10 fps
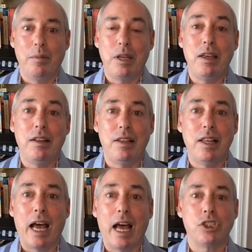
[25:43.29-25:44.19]
he
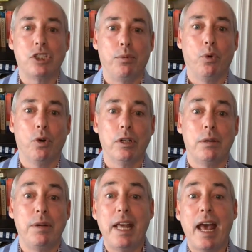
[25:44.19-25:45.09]
not only
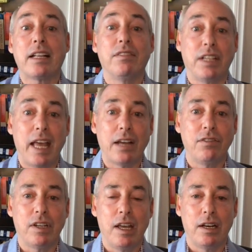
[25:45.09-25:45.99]
supported, but he actively
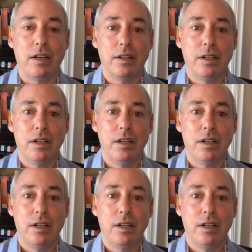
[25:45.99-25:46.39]
advocated